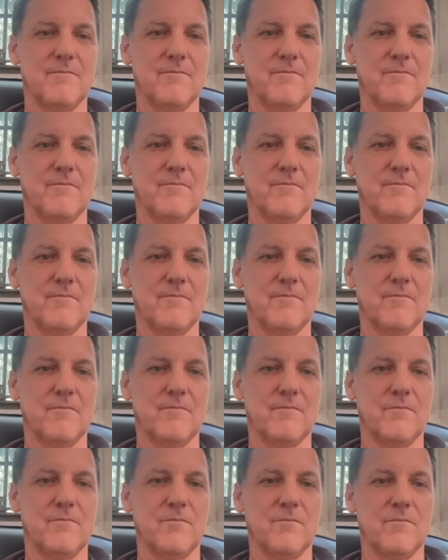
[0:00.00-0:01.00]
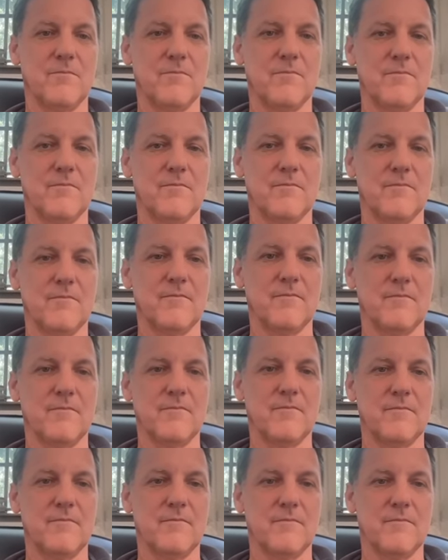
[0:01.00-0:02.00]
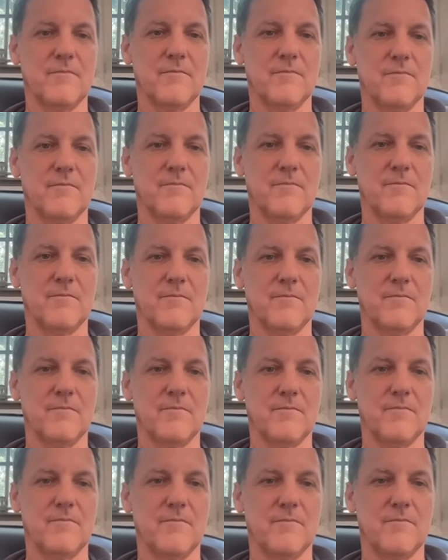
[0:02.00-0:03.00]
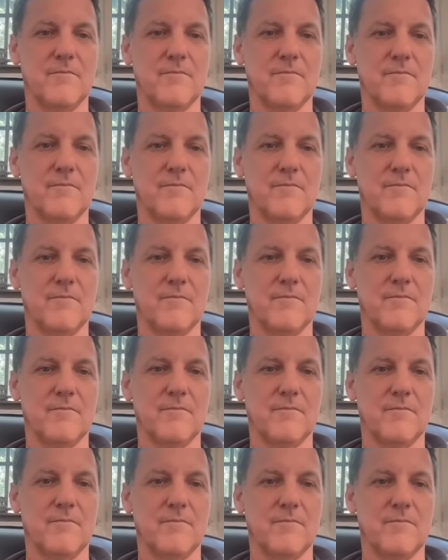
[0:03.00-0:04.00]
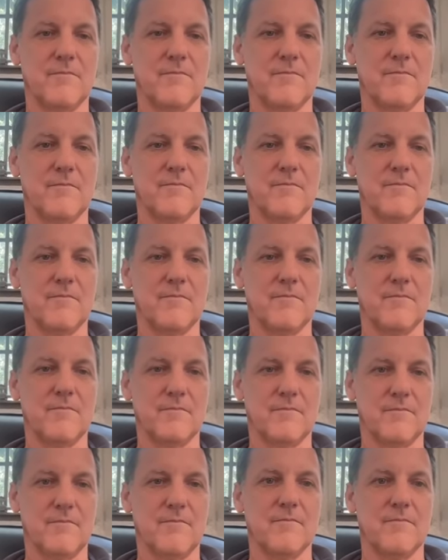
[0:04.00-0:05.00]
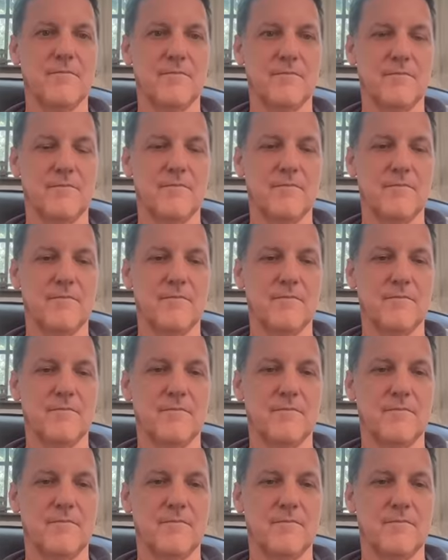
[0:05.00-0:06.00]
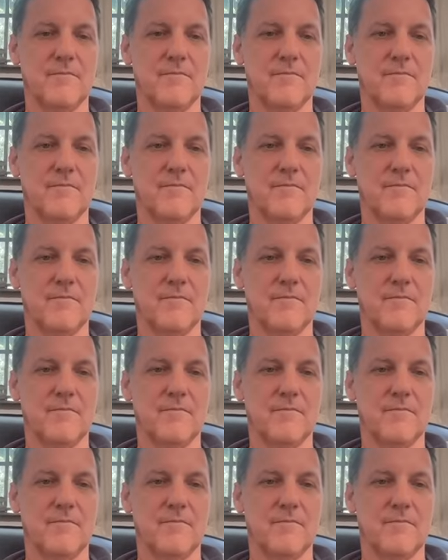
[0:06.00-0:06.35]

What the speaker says: [no speech]